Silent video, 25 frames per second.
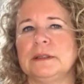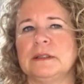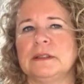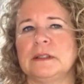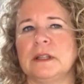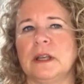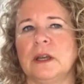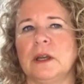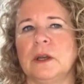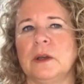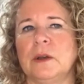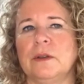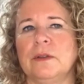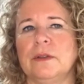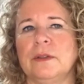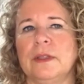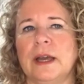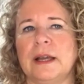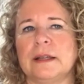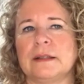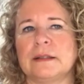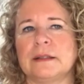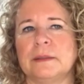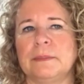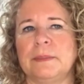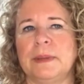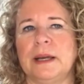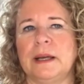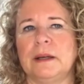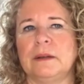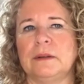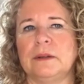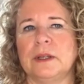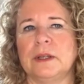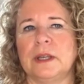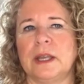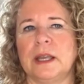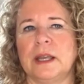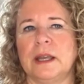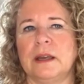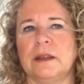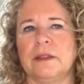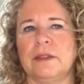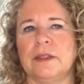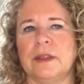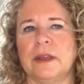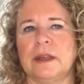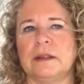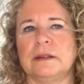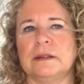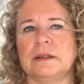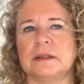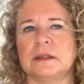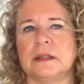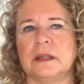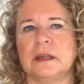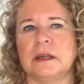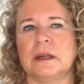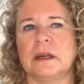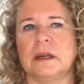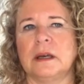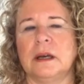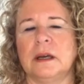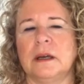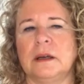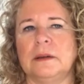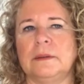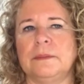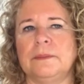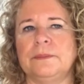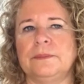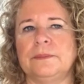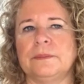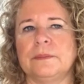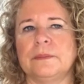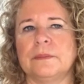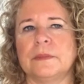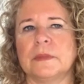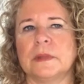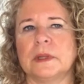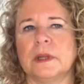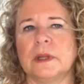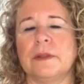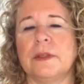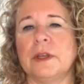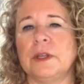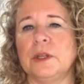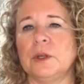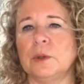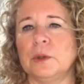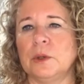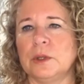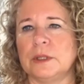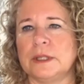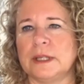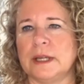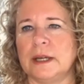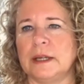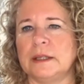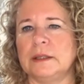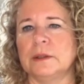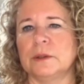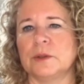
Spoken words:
so that's about looking at things that that you're good at,